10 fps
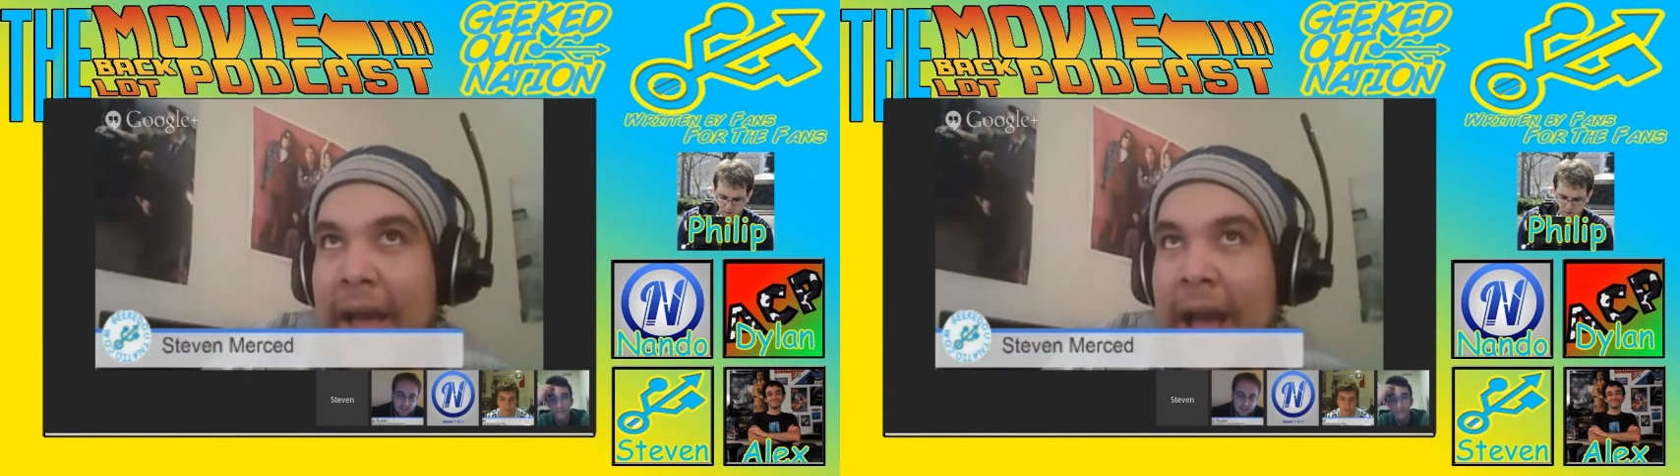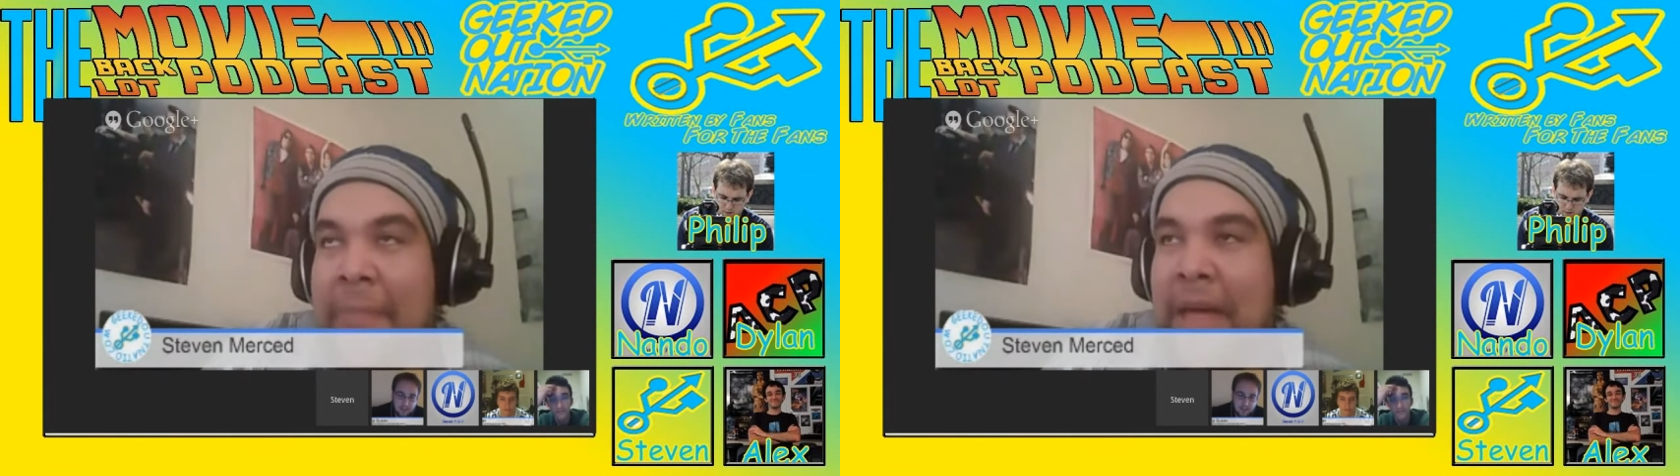
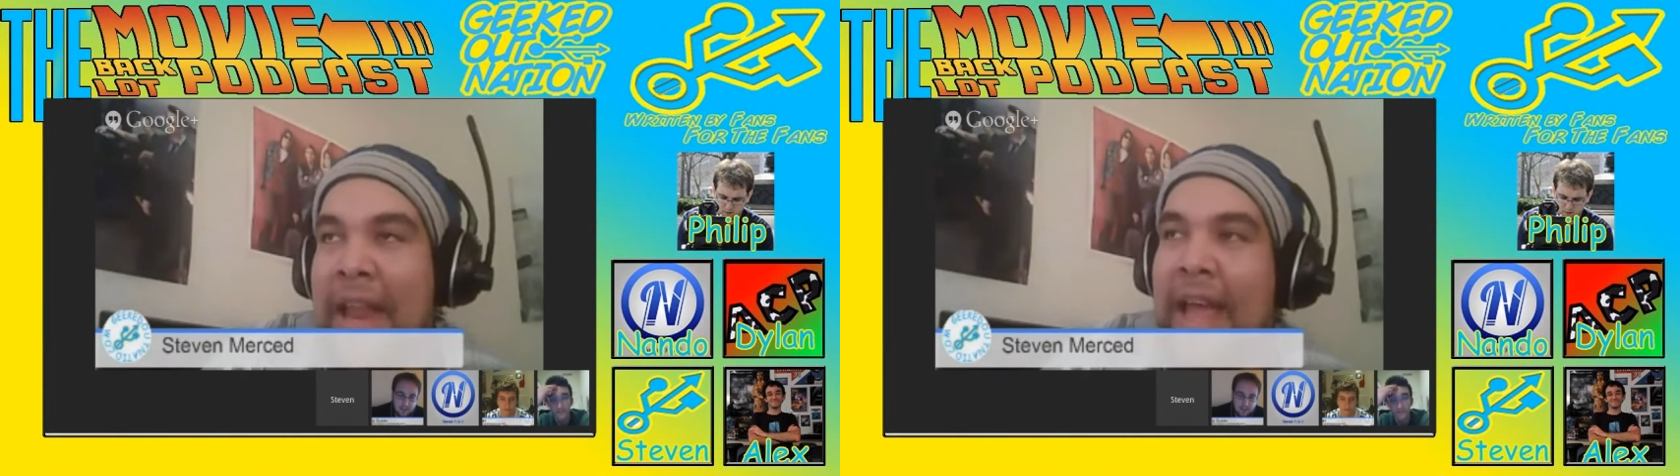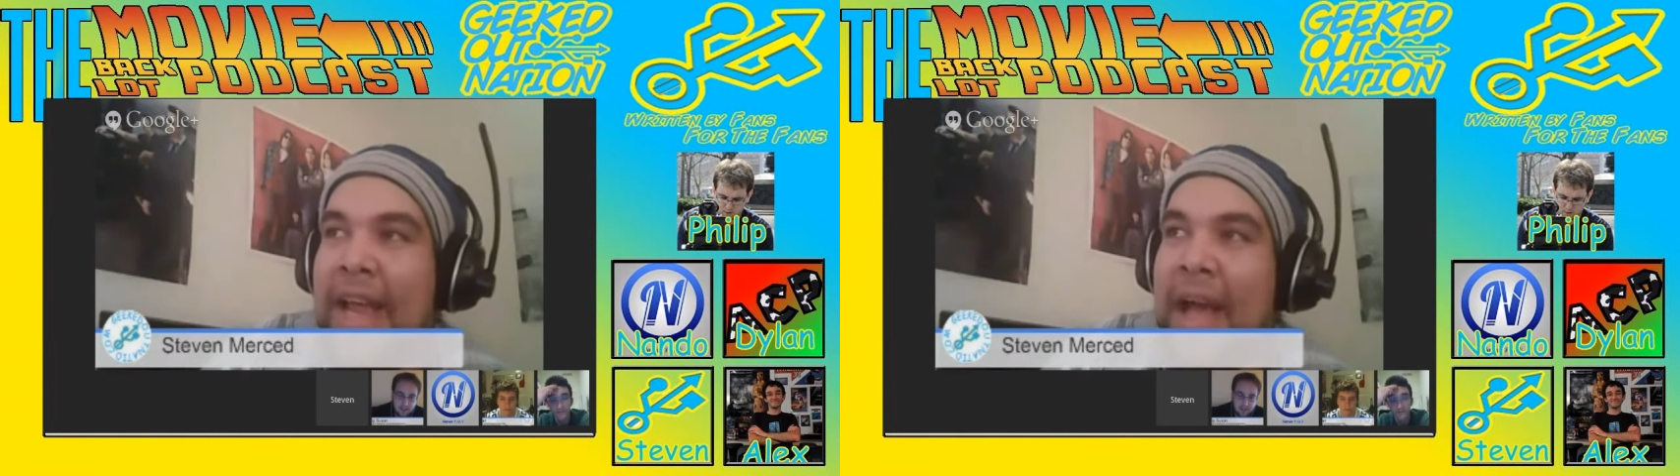I'm not,
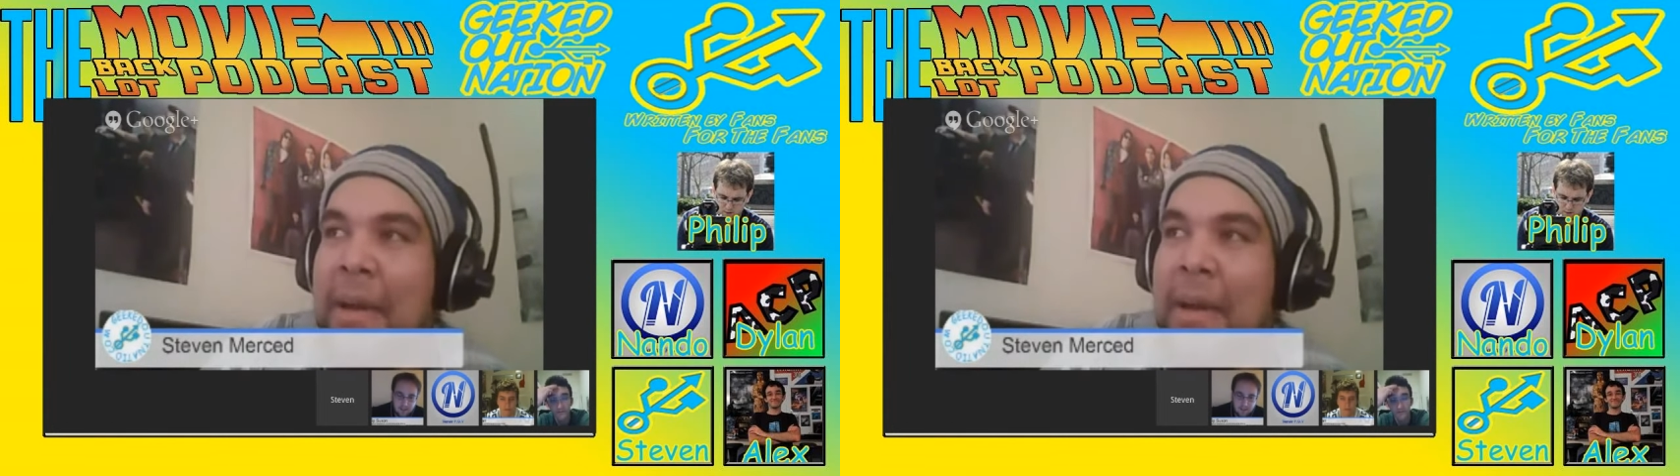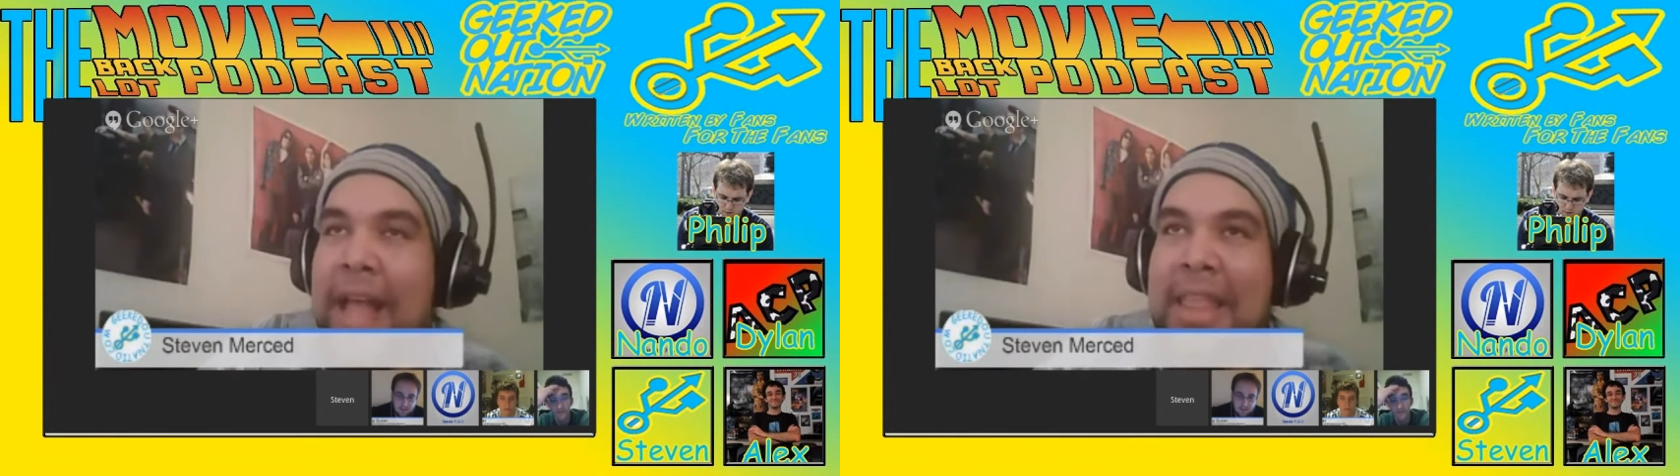like...
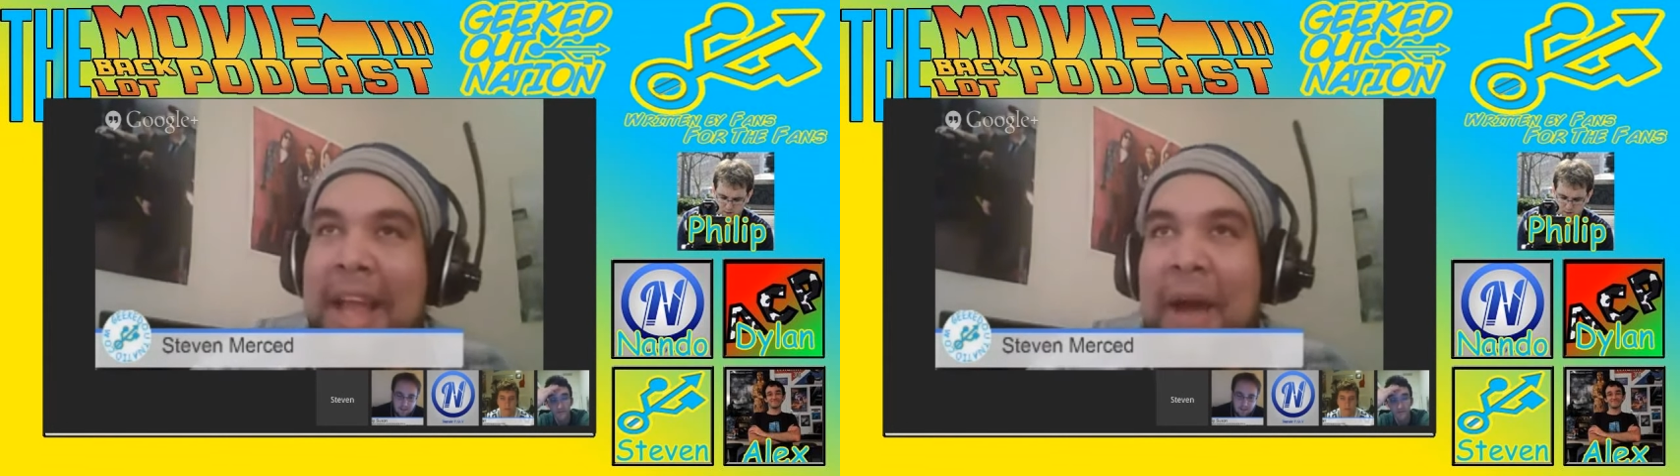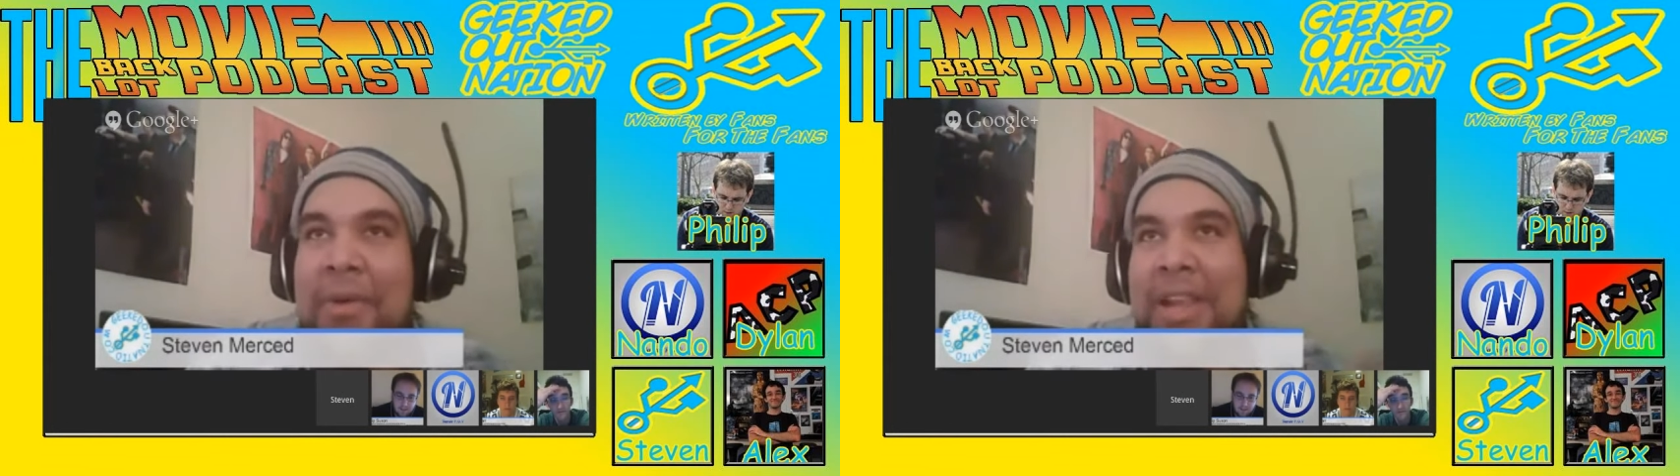I
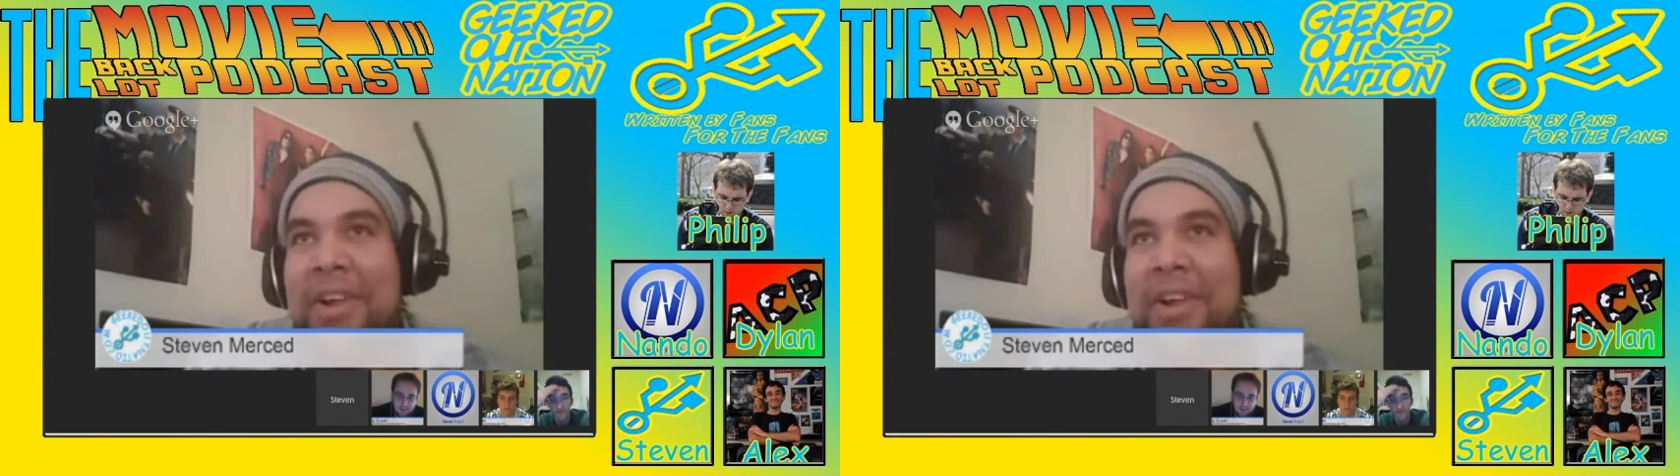think I would